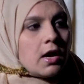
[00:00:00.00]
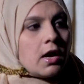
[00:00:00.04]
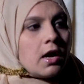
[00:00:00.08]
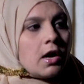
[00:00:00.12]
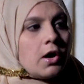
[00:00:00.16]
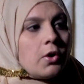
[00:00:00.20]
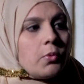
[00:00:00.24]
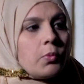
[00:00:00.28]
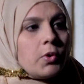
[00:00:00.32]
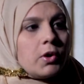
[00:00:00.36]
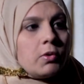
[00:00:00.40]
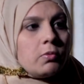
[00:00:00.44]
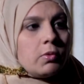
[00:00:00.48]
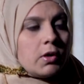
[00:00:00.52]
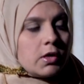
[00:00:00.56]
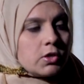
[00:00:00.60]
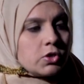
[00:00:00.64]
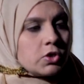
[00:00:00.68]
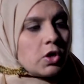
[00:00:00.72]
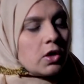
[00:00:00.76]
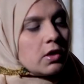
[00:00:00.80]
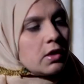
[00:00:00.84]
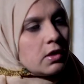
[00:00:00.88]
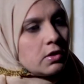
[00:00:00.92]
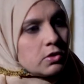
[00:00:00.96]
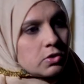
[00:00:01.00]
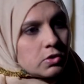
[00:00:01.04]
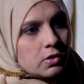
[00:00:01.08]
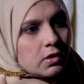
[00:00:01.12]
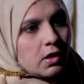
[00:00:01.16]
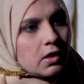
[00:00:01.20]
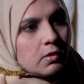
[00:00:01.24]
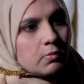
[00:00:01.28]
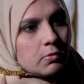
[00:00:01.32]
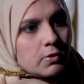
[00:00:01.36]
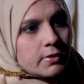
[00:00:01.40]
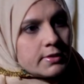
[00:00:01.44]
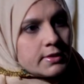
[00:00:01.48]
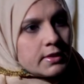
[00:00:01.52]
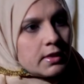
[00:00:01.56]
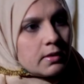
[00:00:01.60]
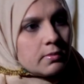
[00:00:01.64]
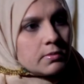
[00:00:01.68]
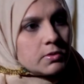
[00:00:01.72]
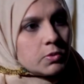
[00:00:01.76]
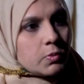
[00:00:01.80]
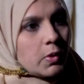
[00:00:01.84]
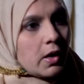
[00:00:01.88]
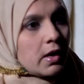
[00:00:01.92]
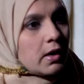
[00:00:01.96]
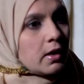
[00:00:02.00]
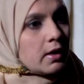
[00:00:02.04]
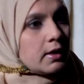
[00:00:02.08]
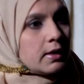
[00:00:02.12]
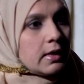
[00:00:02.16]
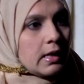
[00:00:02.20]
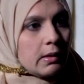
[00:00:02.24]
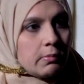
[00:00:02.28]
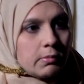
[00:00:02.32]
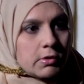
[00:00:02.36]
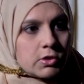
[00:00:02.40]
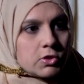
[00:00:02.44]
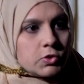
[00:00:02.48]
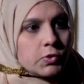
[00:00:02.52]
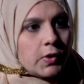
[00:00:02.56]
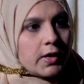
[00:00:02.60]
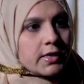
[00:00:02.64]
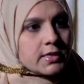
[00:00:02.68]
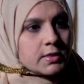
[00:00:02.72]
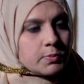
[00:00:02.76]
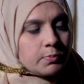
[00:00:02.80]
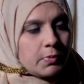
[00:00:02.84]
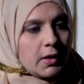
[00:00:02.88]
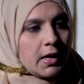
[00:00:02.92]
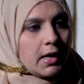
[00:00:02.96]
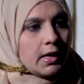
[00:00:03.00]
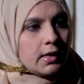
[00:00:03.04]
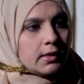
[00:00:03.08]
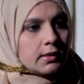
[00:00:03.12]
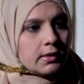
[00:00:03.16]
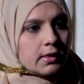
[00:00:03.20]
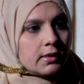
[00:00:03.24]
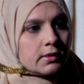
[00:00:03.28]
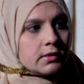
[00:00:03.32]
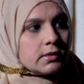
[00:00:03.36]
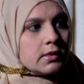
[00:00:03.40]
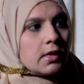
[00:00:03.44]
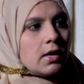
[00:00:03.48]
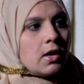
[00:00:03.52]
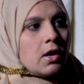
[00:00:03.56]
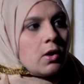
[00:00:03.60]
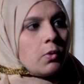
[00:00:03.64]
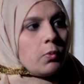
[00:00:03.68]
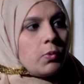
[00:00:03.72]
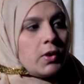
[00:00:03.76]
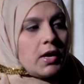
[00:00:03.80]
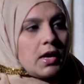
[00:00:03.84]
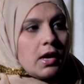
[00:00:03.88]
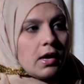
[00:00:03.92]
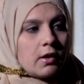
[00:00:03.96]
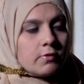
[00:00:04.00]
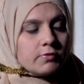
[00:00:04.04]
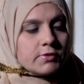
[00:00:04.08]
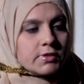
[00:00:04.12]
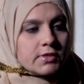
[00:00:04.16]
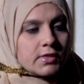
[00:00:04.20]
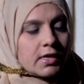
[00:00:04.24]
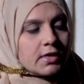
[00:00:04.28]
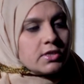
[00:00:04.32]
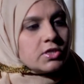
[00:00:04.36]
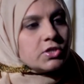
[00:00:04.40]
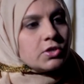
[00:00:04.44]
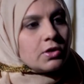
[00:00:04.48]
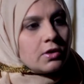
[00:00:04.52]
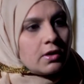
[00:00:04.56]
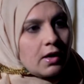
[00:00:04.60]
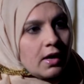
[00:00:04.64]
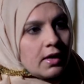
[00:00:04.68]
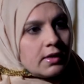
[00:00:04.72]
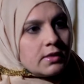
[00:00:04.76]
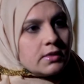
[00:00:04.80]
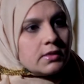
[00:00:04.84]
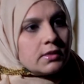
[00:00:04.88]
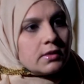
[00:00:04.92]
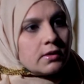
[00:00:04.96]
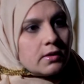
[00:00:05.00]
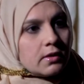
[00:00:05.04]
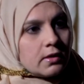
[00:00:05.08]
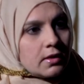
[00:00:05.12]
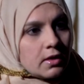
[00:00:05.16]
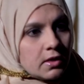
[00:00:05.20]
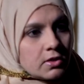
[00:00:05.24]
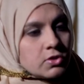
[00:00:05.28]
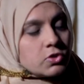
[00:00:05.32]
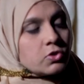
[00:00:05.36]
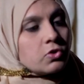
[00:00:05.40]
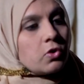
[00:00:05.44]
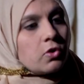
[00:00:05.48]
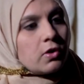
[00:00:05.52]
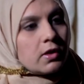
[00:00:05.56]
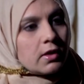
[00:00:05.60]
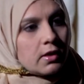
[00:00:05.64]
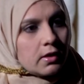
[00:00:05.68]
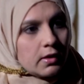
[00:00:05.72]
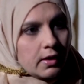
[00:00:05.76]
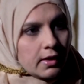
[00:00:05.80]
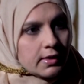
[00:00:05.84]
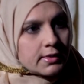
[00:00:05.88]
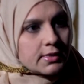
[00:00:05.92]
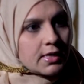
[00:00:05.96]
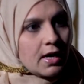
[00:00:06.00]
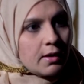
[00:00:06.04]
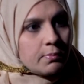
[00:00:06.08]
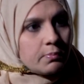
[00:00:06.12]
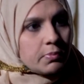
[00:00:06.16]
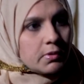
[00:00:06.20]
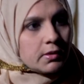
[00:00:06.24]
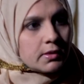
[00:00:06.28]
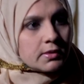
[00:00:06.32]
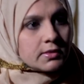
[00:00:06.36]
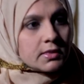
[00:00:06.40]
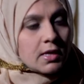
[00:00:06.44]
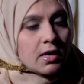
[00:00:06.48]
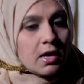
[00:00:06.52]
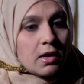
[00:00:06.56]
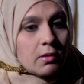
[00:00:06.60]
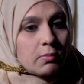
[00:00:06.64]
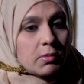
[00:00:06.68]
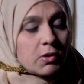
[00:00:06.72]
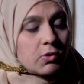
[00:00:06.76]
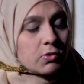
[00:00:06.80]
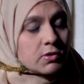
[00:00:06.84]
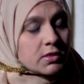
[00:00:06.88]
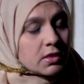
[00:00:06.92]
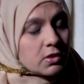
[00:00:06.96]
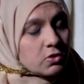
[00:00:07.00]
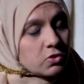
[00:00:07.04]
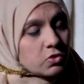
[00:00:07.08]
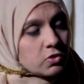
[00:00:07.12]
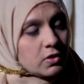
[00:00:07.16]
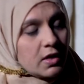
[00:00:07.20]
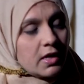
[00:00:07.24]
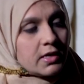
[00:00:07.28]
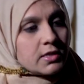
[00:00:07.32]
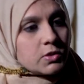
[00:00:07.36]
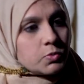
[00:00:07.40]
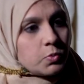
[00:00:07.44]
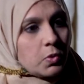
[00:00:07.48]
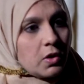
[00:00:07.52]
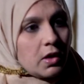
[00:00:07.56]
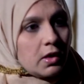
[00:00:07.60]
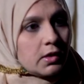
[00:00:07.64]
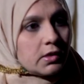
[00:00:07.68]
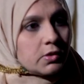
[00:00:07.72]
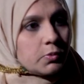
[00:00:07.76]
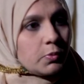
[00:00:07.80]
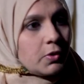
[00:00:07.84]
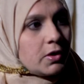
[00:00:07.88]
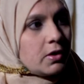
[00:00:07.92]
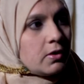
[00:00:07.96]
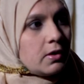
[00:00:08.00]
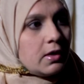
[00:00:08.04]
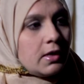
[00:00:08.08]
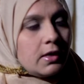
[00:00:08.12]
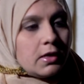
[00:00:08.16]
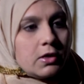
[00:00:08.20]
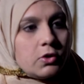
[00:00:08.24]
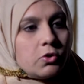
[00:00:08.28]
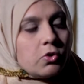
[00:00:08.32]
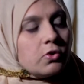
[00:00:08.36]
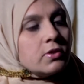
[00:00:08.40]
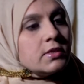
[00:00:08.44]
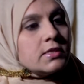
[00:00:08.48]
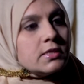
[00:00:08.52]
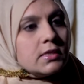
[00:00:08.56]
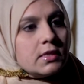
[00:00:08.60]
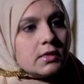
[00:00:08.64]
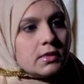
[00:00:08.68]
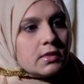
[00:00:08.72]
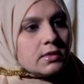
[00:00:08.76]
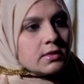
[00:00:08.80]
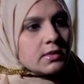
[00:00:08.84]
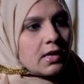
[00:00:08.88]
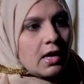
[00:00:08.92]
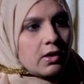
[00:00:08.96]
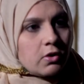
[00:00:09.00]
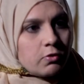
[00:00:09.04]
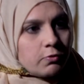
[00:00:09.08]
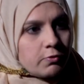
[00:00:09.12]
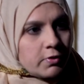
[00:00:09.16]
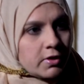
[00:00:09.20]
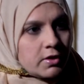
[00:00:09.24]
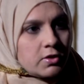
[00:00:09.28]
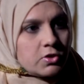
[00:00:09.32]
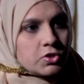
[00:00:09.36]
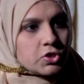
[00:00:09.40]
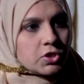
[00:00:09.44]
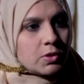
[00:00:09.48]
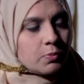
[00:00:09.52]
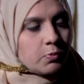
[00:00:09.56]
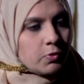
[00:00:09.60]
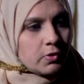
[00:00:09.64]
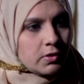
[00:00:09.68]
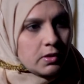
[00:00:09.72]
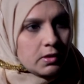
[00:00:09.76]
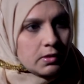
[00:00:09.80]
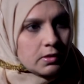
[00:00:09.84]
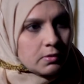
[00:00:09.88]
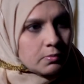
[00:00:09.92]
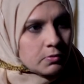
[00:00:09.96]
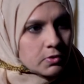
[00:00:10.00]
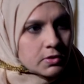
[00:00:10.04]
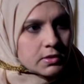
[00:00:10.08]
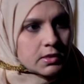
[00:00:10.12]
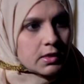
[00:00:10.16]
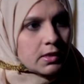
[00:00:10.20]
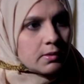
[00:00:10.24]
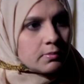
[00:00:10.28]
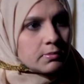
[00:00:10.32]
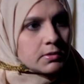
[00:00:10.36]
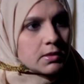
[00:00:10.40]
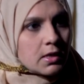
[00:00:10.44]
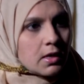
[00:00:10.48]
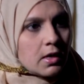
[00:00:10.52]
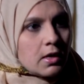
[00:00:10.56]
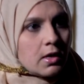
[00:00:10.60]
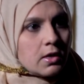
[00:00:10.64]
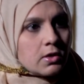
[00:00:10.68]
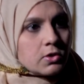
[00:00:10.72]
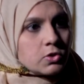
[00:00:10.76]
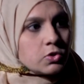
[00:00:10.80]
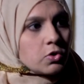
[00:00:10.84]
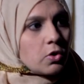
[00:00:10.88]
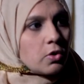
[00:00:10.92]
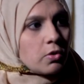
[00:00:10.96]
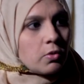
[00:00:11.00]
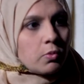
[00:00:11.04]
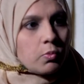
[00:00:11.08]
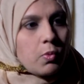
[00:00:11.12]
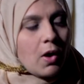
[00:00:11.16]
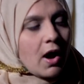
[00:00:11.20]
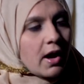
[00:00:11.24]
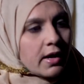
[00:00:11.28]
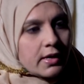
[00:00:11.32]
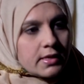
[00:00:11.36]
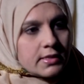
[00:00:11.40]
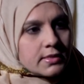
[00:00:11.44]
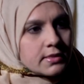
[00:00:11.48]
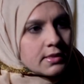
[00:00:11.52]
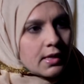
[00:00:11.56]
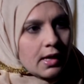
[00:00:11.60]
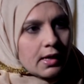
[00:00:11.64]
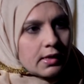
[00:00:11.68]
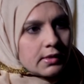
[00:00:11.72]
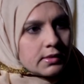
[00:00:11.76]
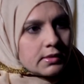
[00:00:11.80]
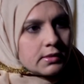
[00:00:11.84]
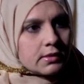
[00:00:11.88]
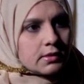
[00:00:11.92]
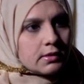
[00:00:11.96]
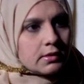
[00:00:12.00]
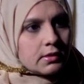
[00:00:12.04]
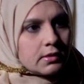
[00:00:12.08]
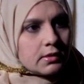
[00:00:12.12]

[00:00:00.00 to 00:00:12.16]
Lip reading: when we are talking to non-Muslims, we are unable to explain that we have such great historical examples, because in today's world, we really don't see this kind of leadership within the Muslims. So why is that?